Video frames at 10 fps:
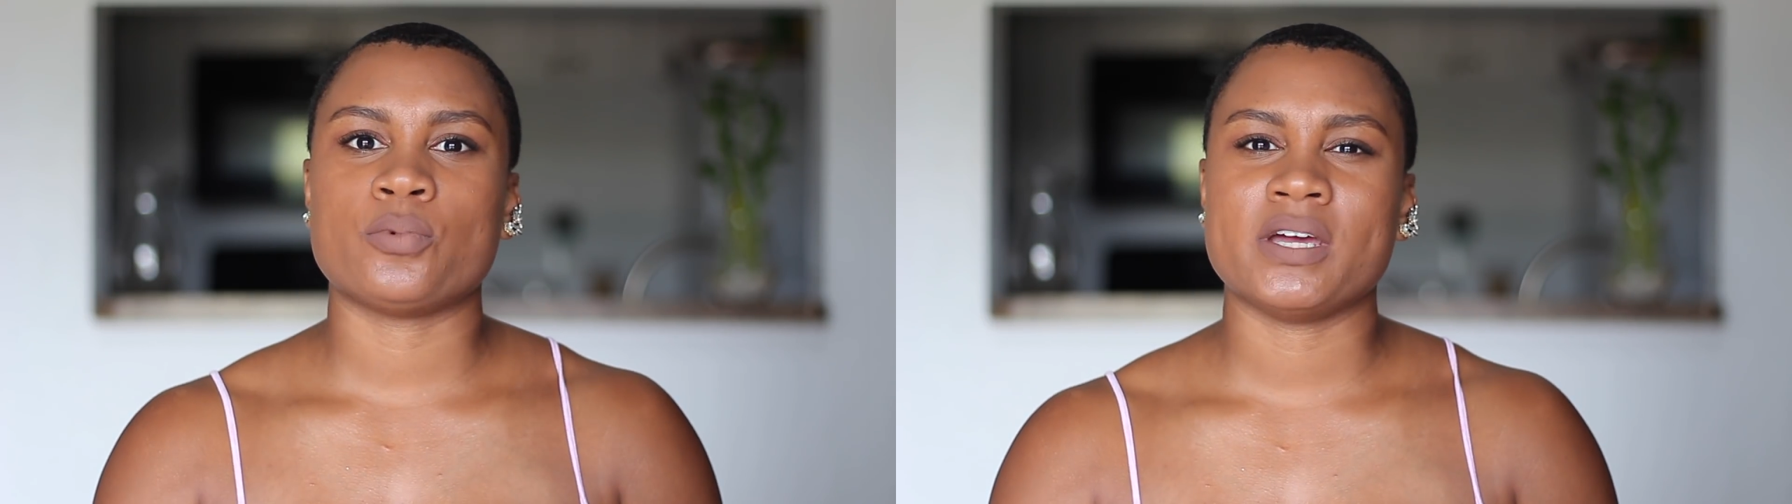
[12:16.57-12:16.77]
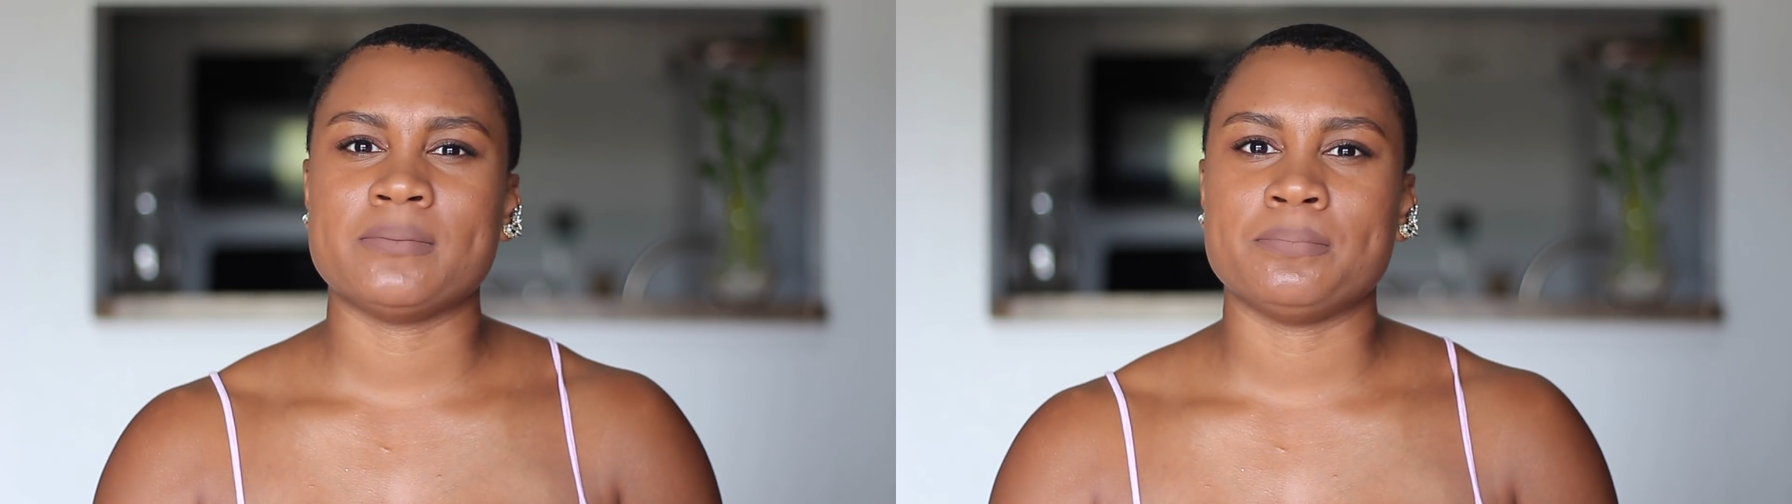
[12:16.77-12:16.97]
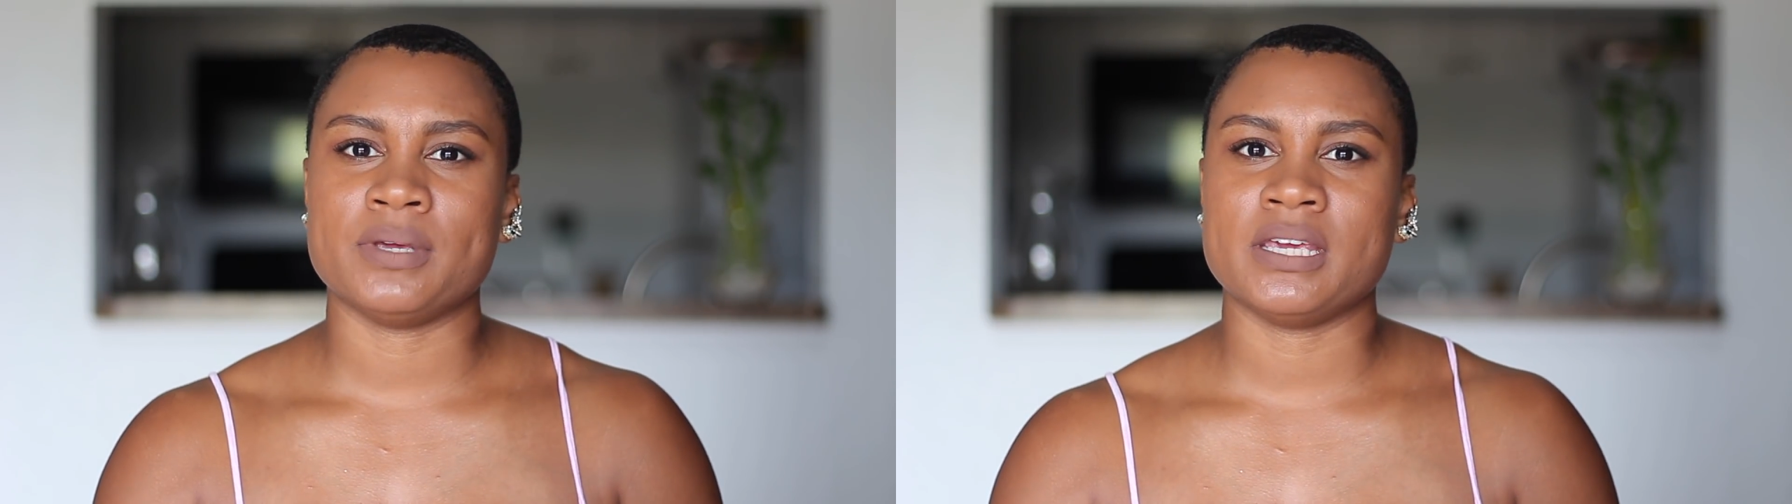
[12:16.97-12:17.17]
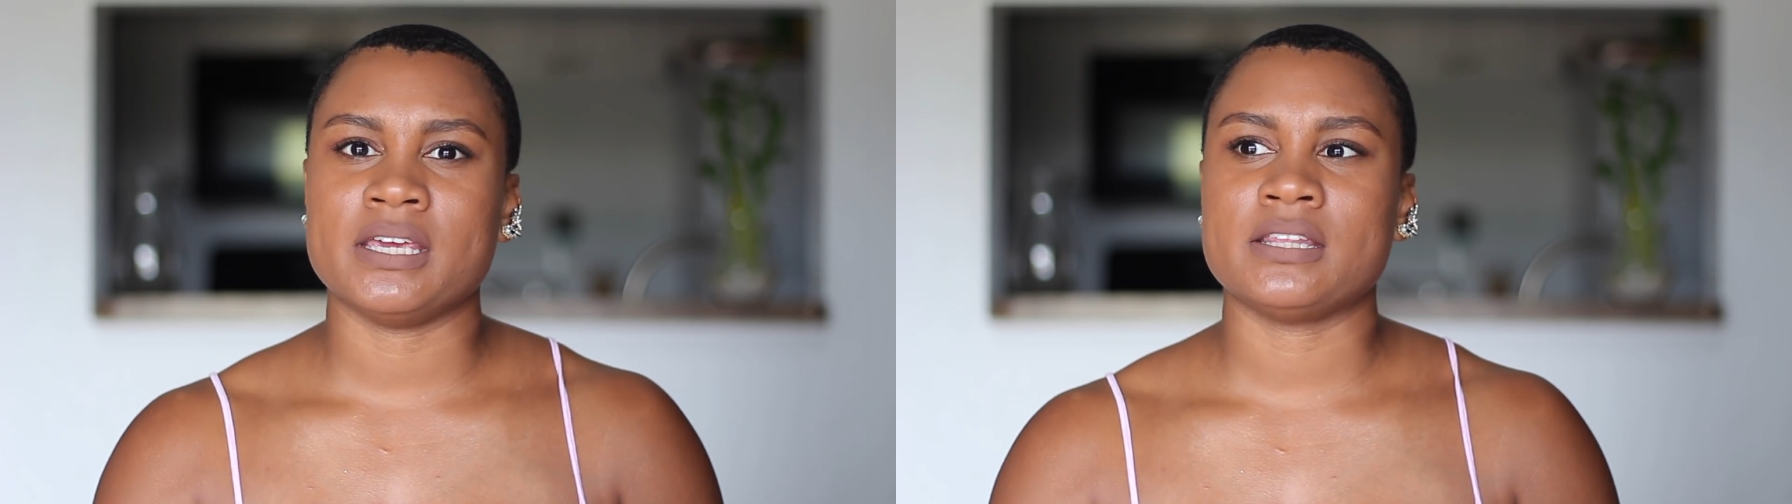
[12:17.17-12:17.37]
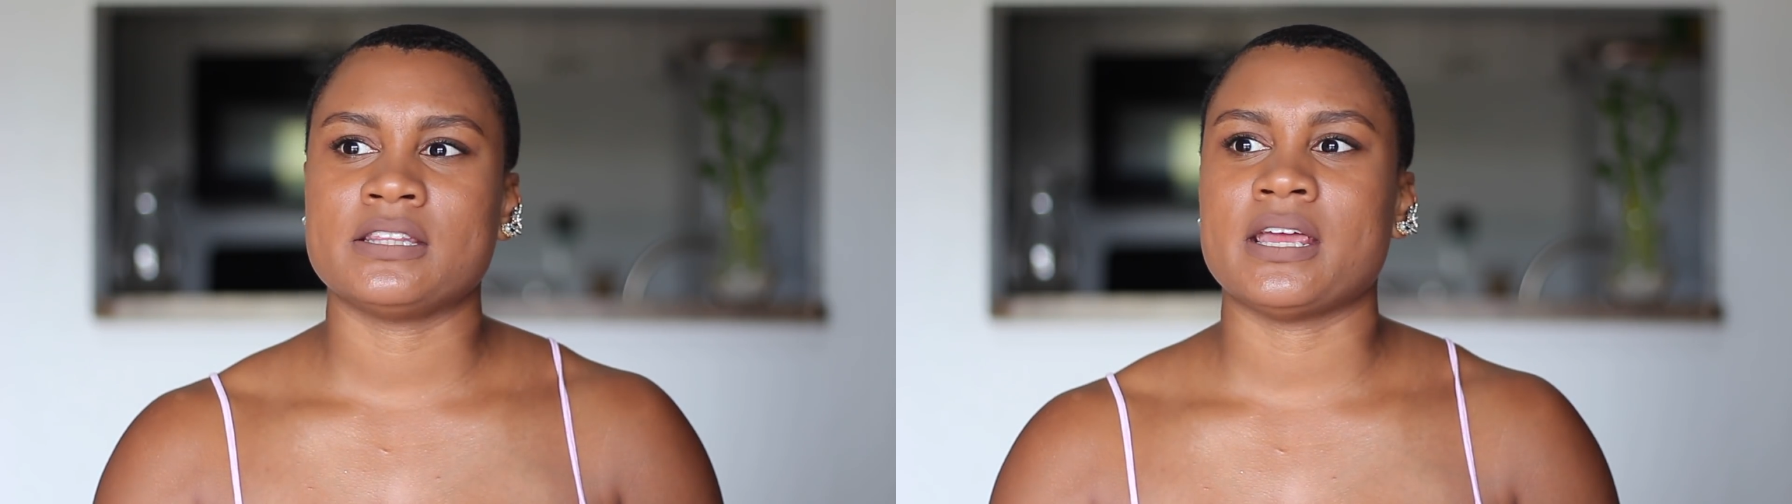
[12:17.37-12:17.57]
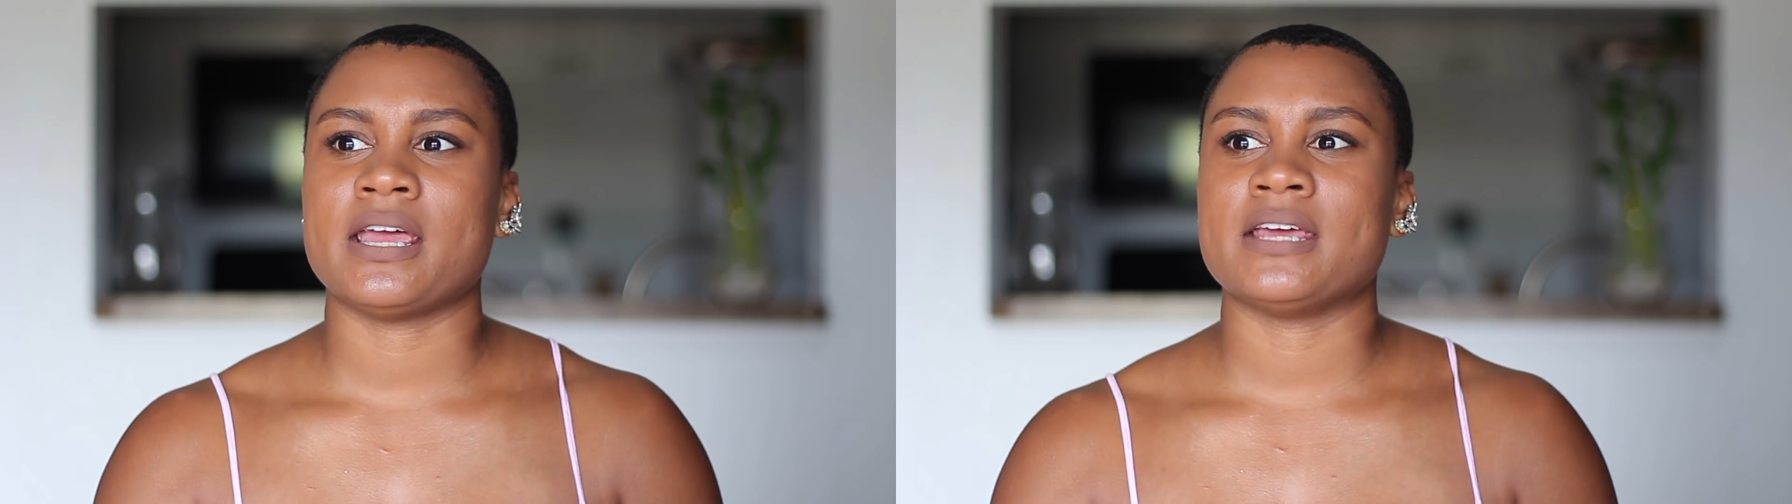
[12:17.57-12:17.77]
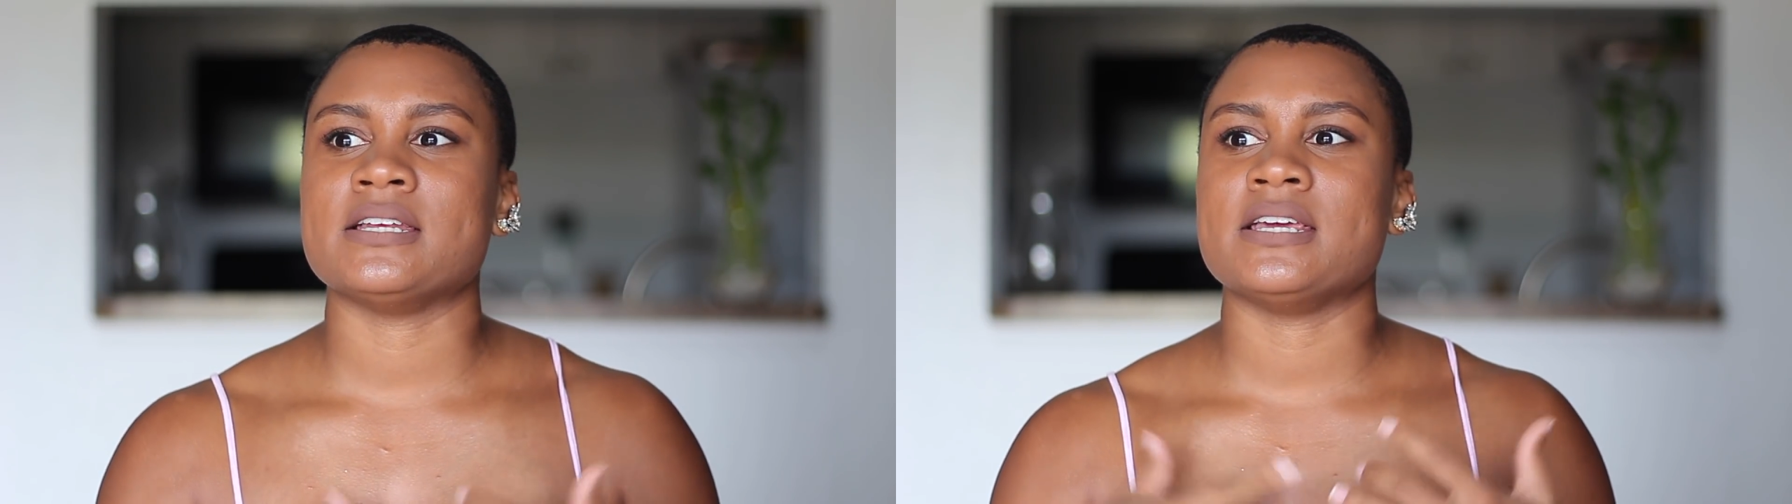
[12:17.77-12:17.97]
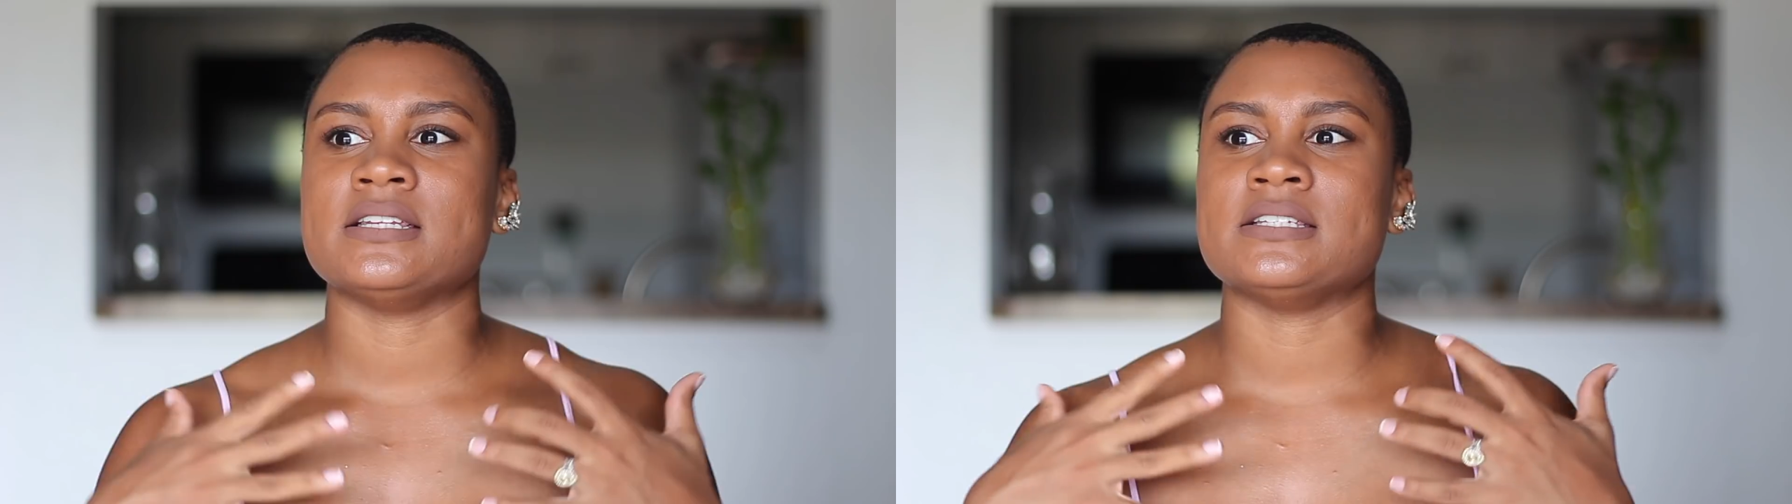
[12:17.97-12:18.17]
would be
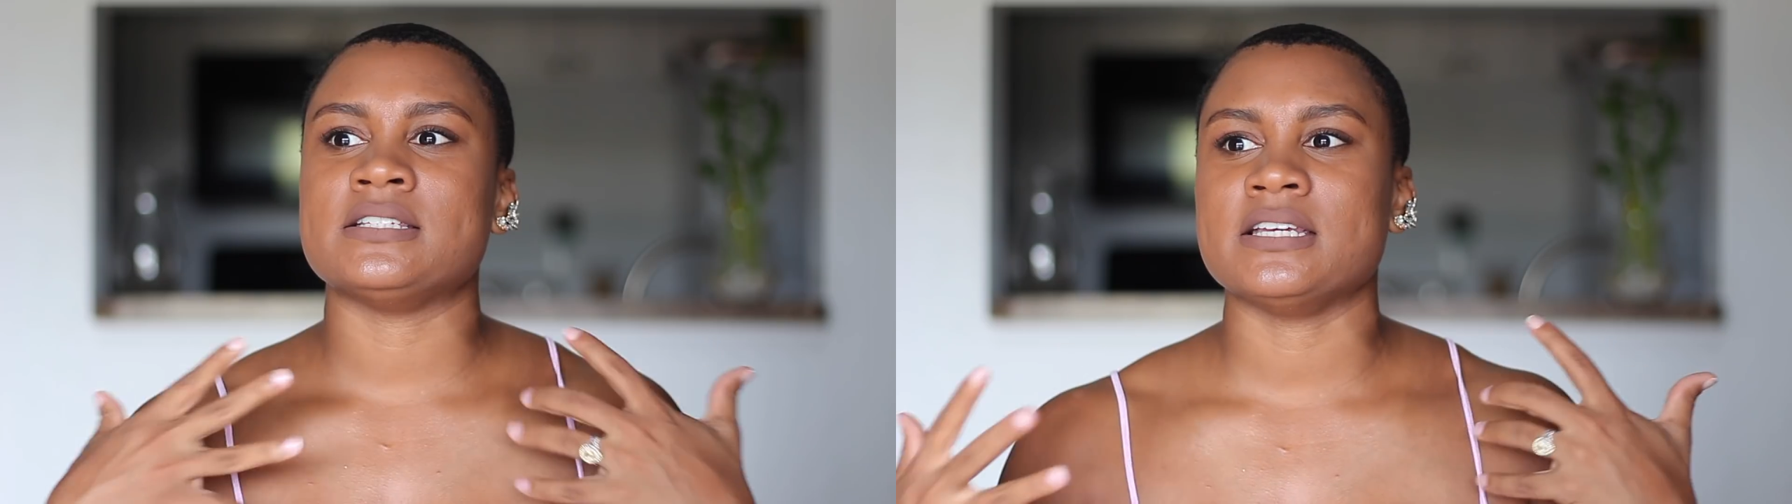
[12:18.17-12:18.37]
that,